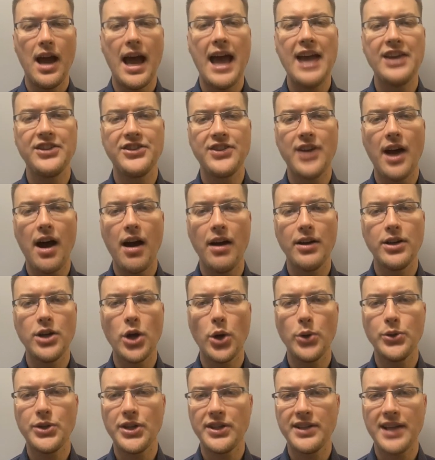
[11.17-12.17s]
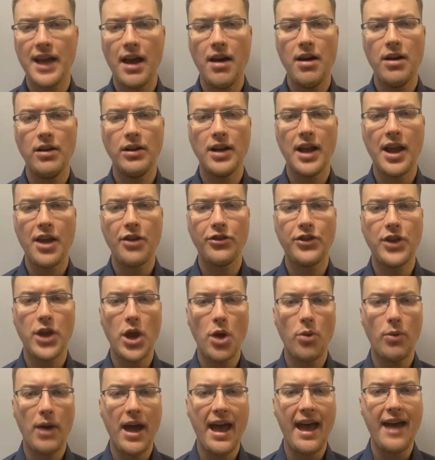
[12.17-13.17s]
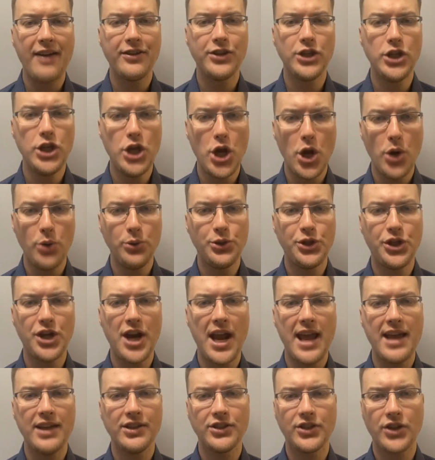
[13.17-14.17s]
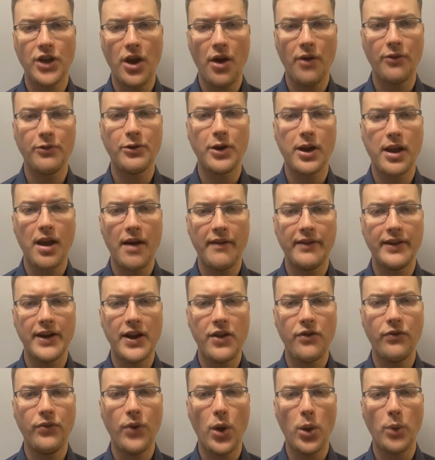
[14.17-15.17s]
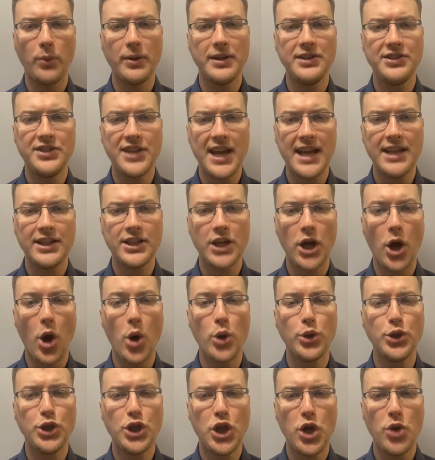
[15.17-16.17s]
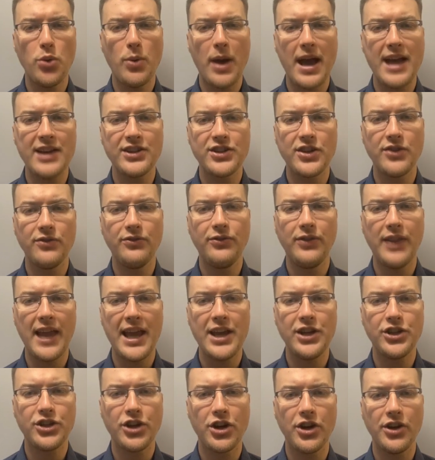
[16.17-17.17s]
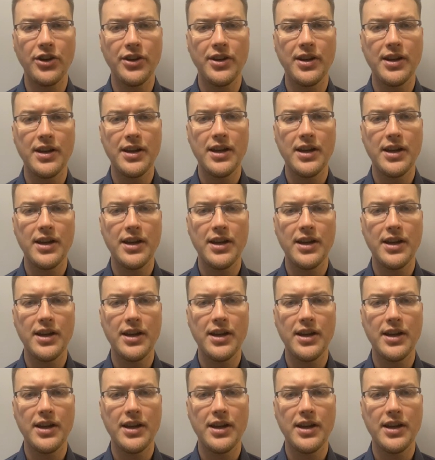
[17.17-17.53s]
As I noted earlier, the euro had no chance of recovering following data on US inflation.